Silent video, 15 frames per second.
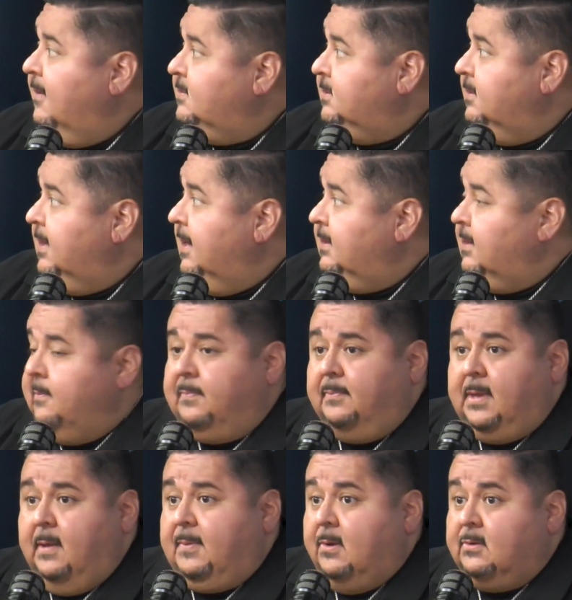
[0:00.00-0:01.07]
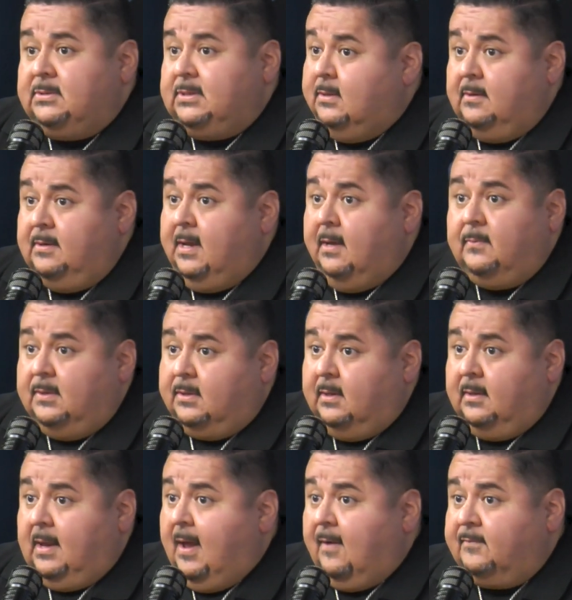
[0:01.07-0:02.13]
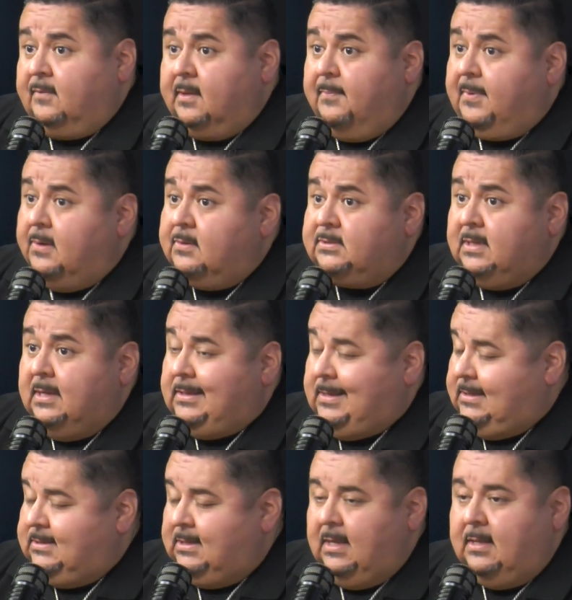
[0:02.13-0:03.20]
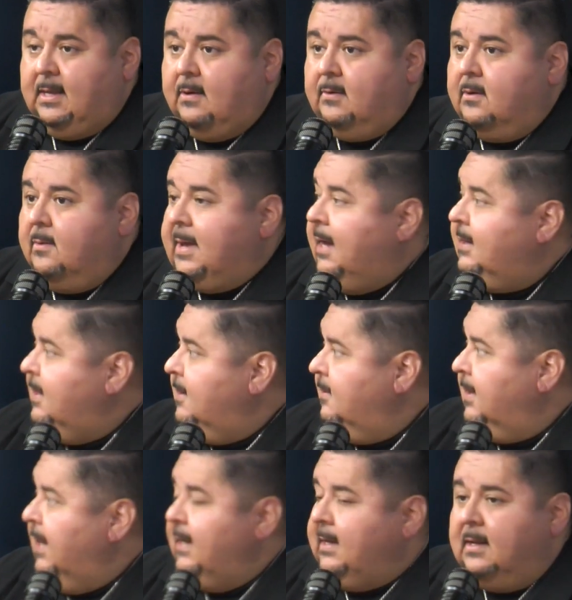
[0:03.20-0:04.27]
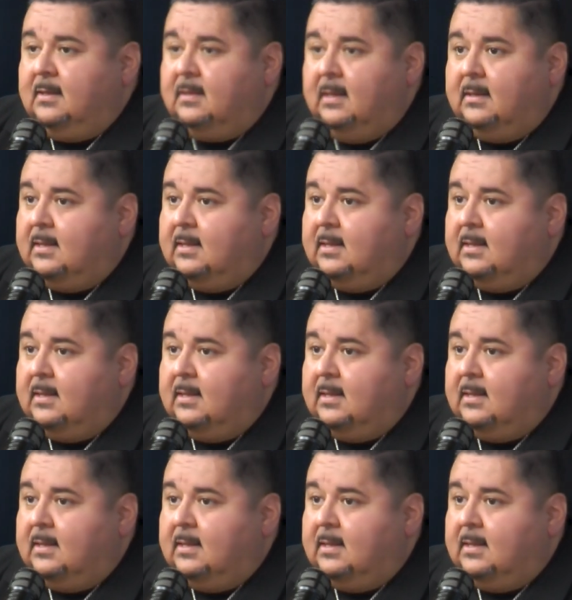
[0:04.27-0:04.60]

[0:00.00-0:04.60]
So like they post it, they're done with it. After they post it, that's it. They don't go back. They don't like anything.